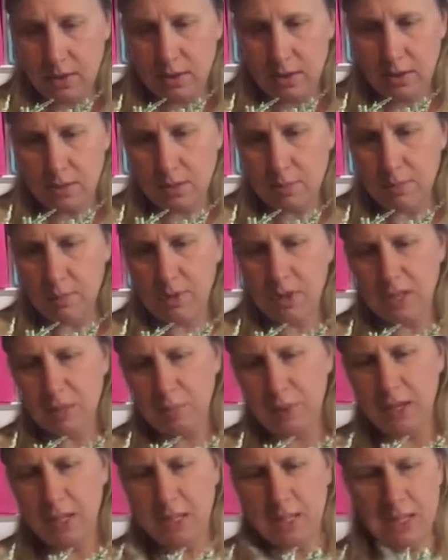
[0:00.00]
some of these
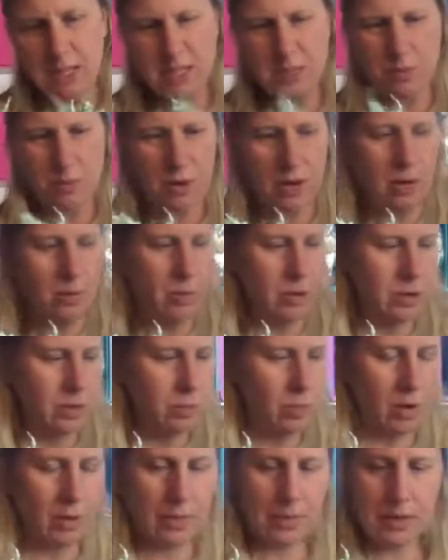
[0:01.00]
pieces right where you
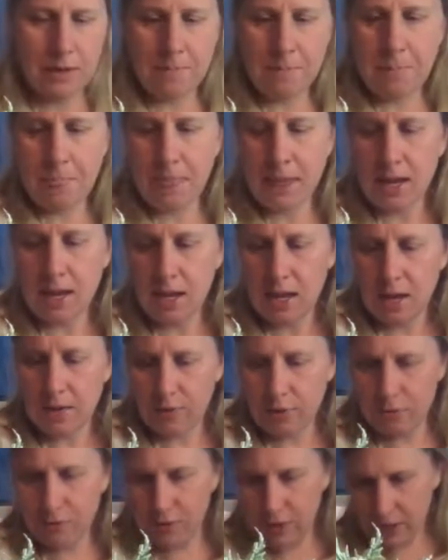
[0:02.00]
want them. If
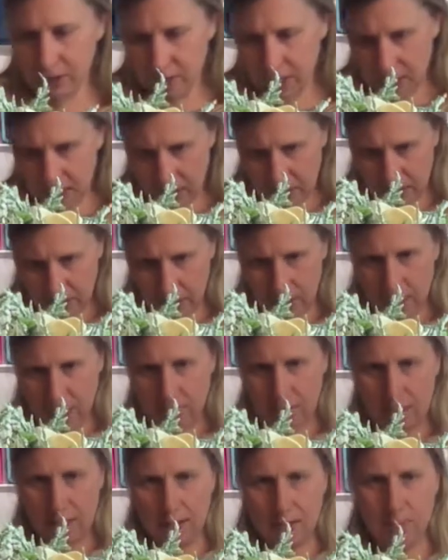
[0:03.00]
it feels like an area
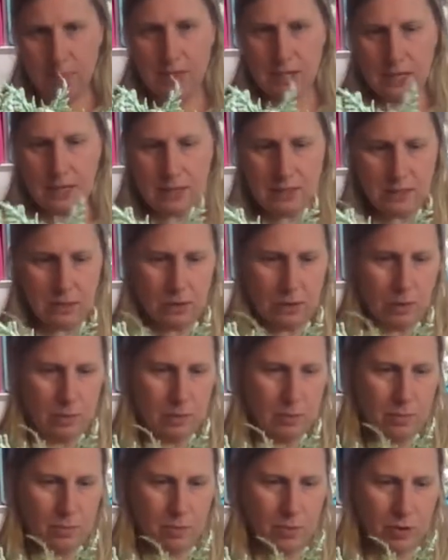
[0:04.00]
that maybe needs a little
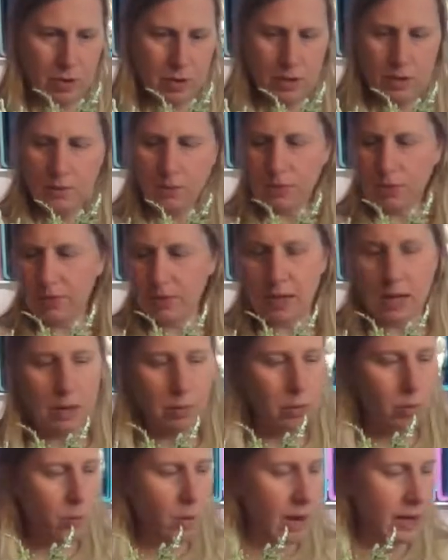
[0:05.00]
bit more, then I
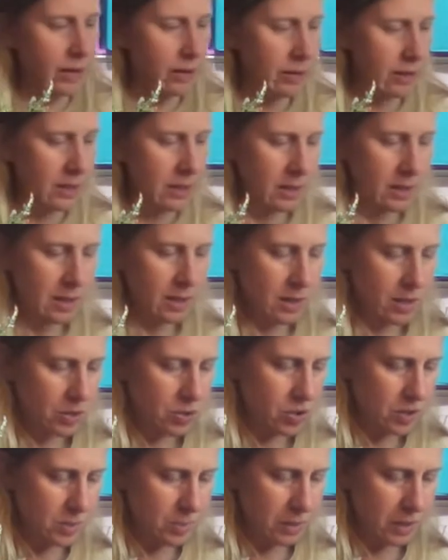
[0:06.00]
will wire it
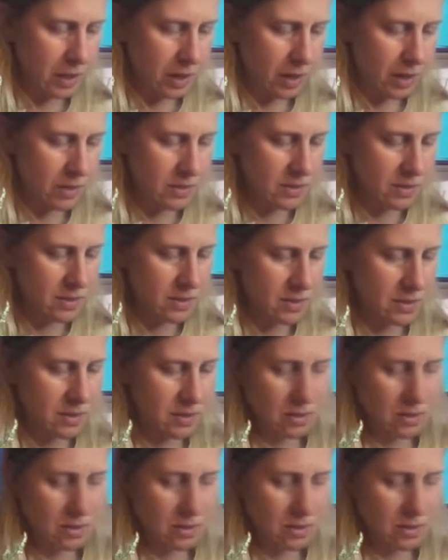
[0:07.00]
just because